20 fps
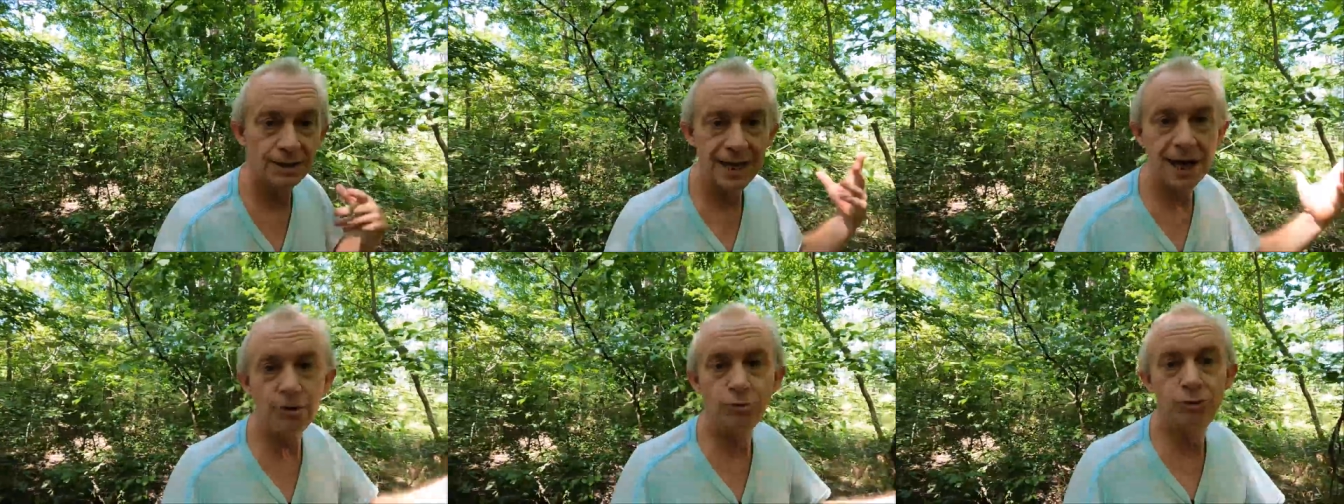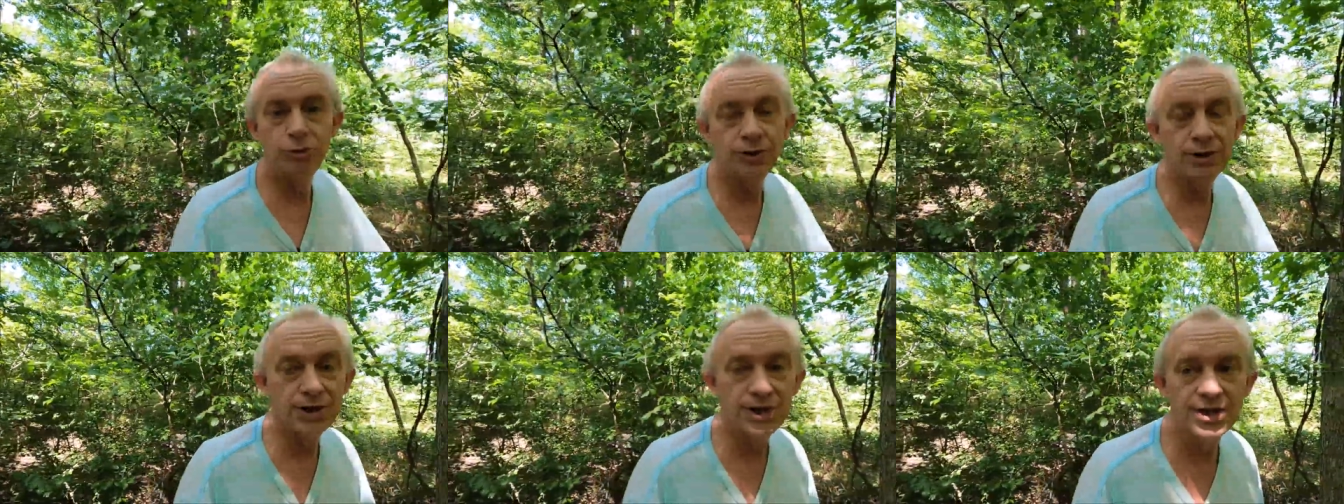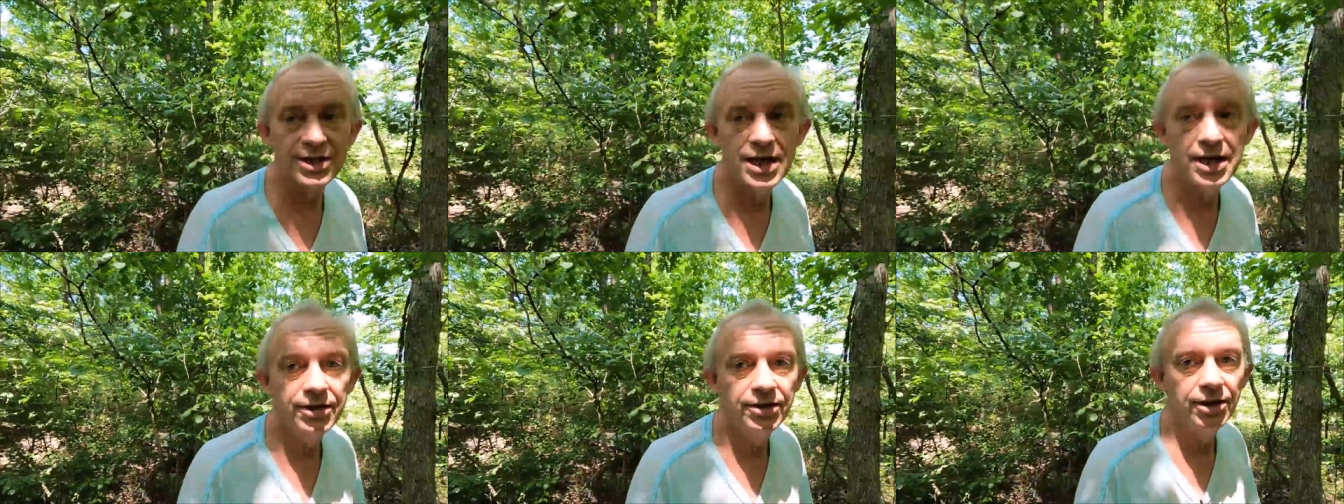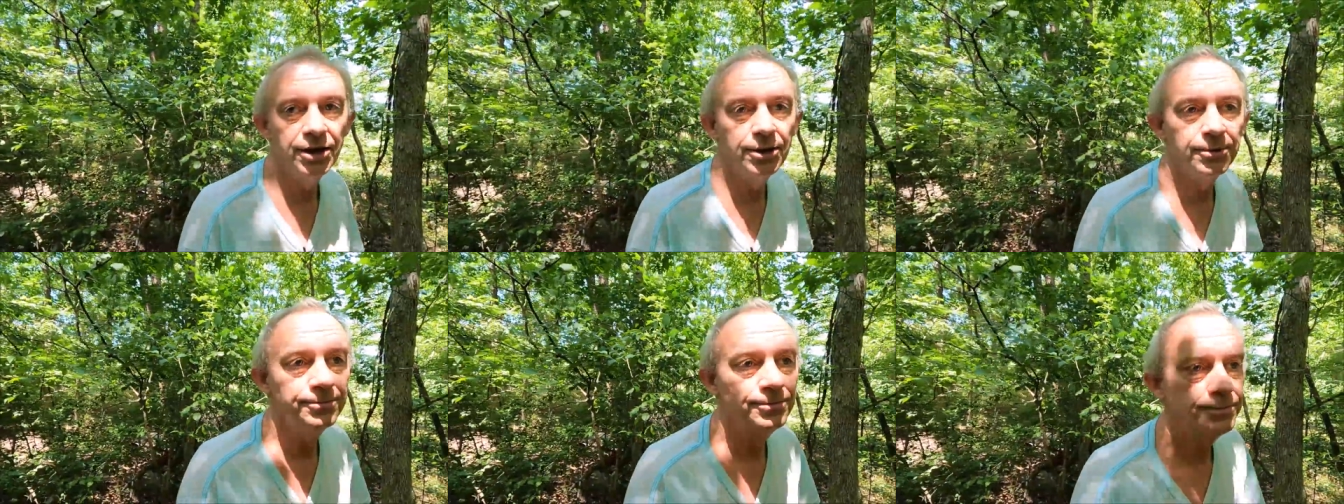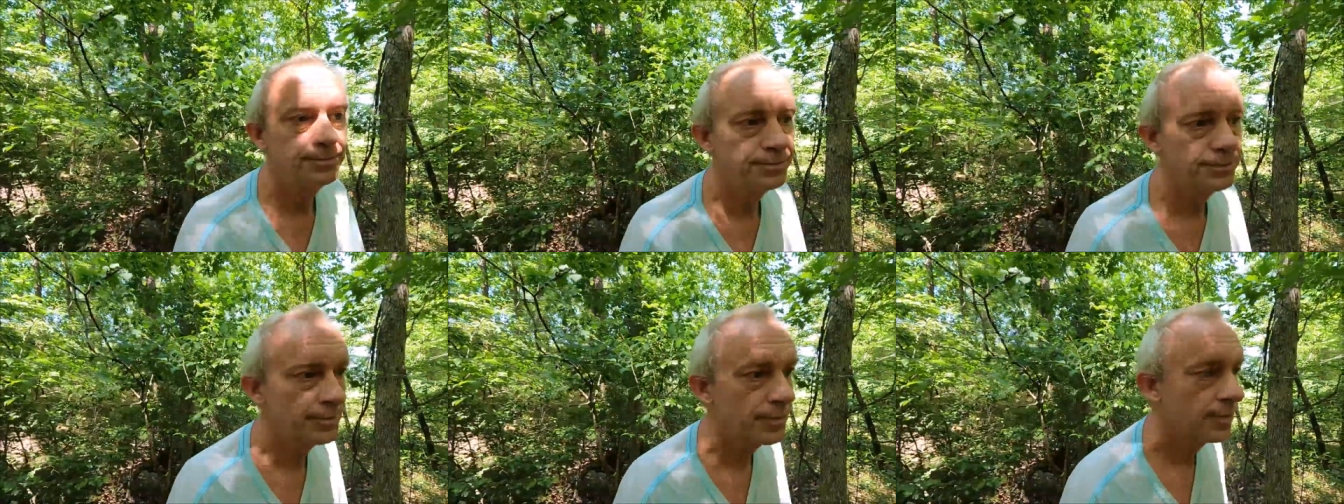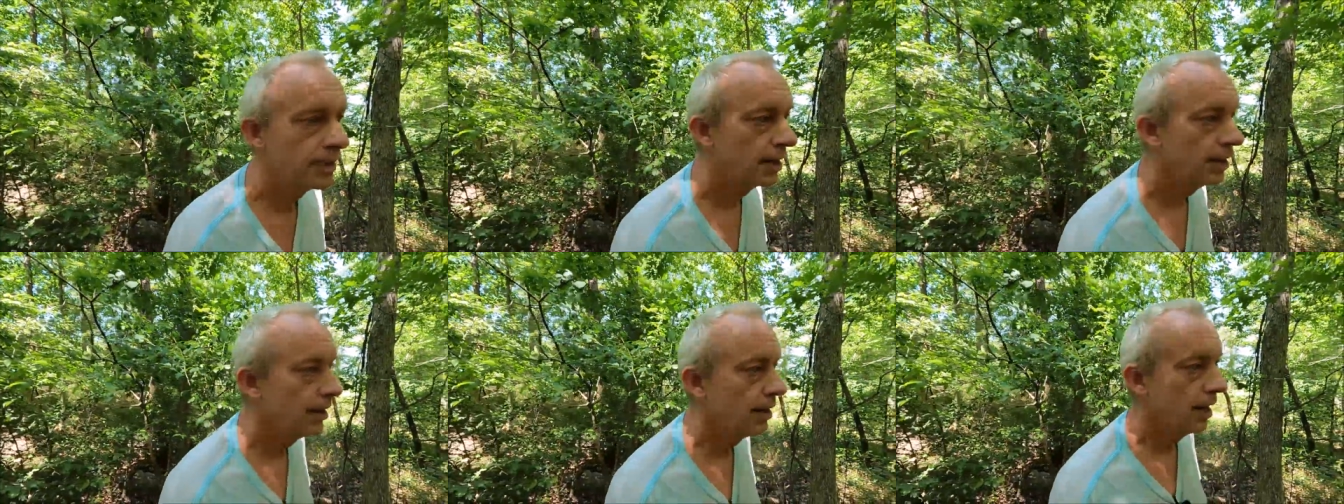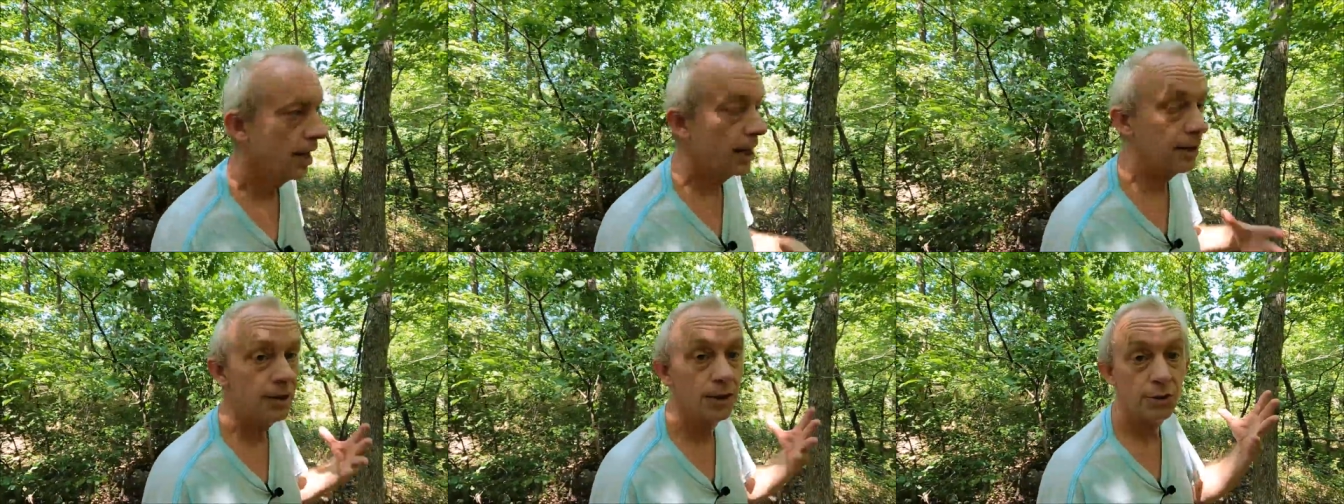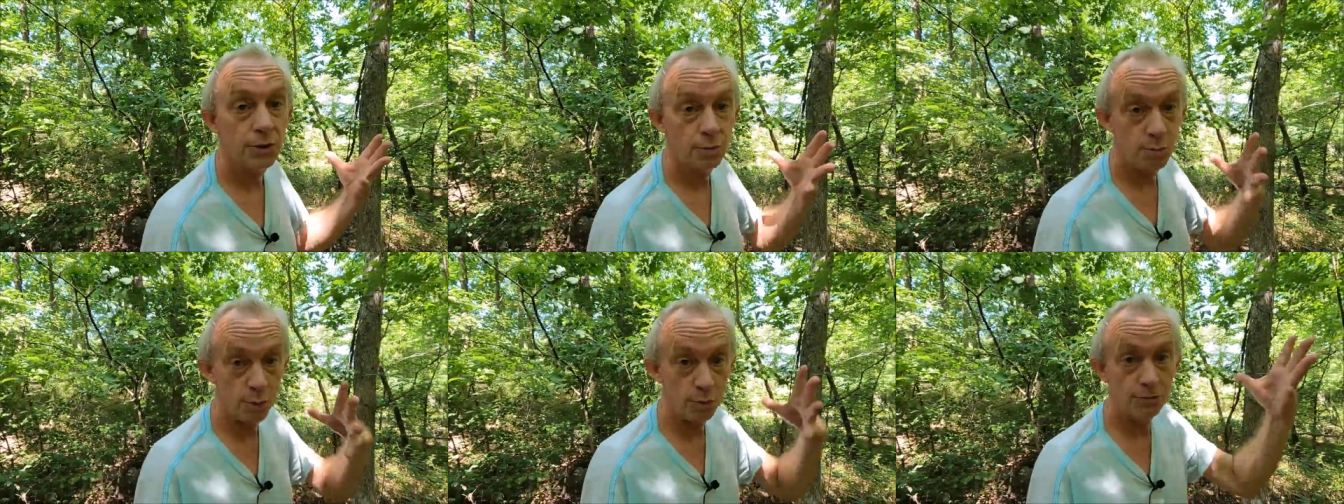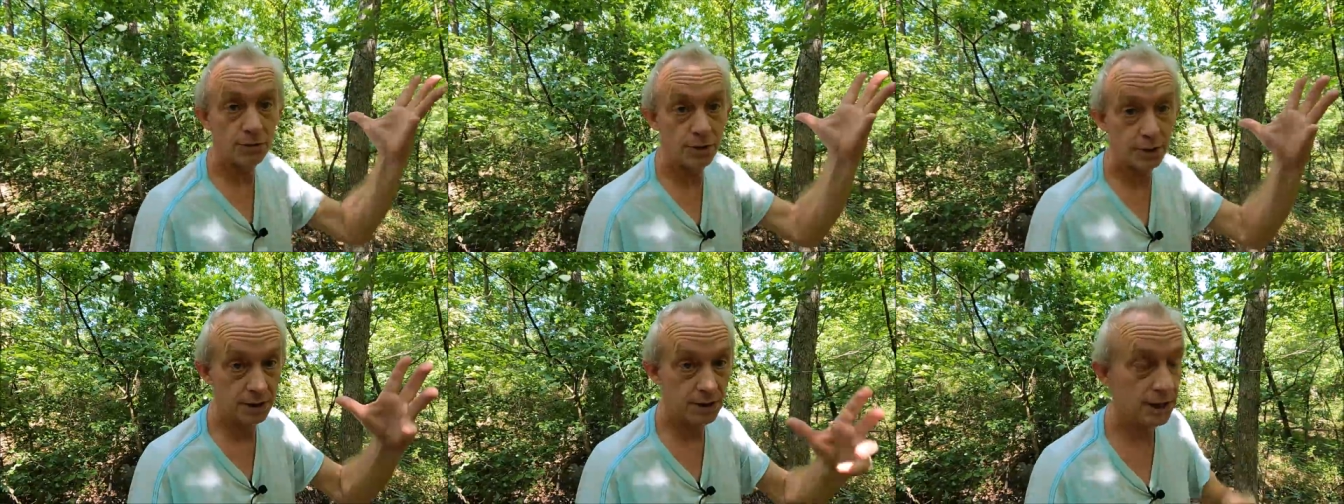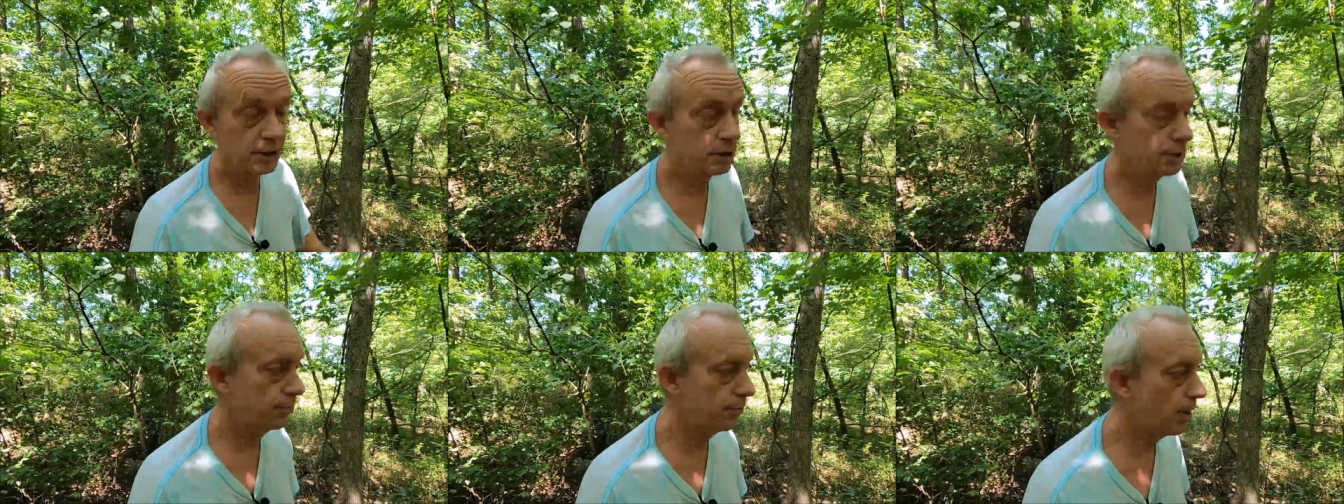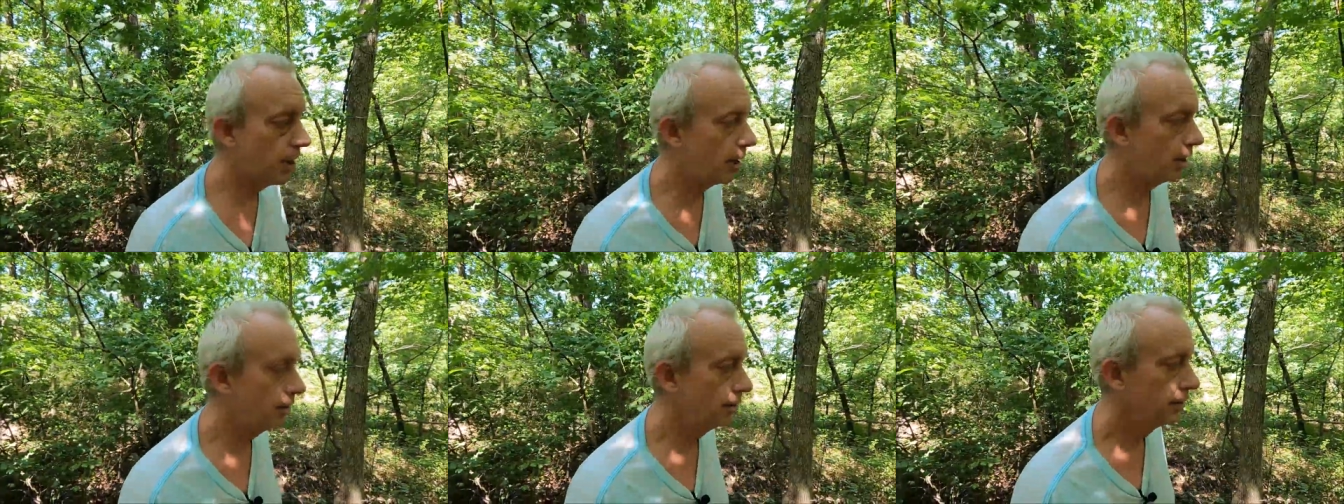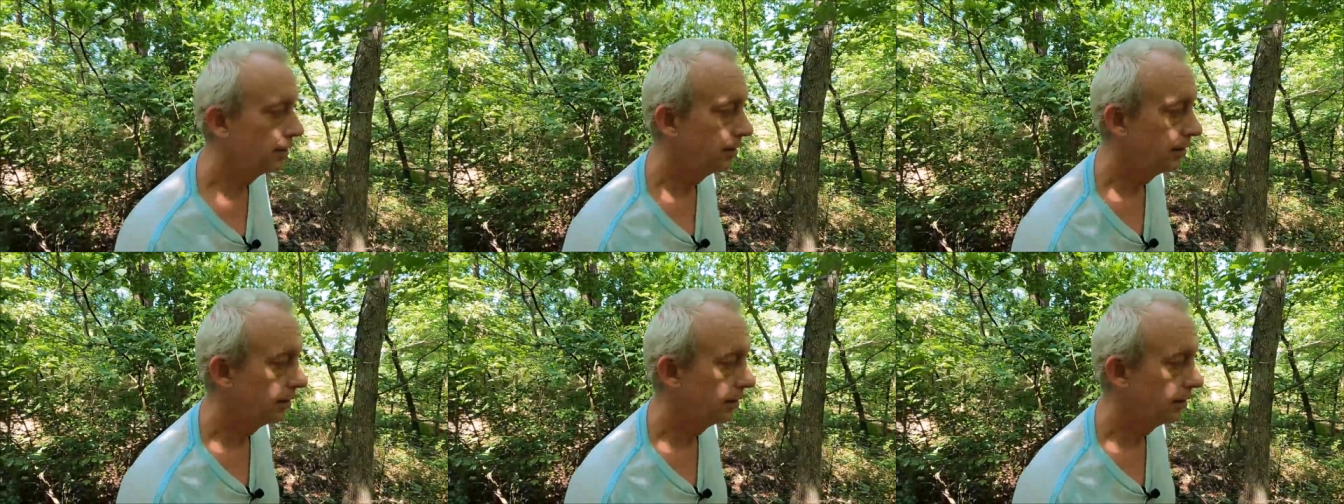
allowed you to stay there, and then you moved to the next spot.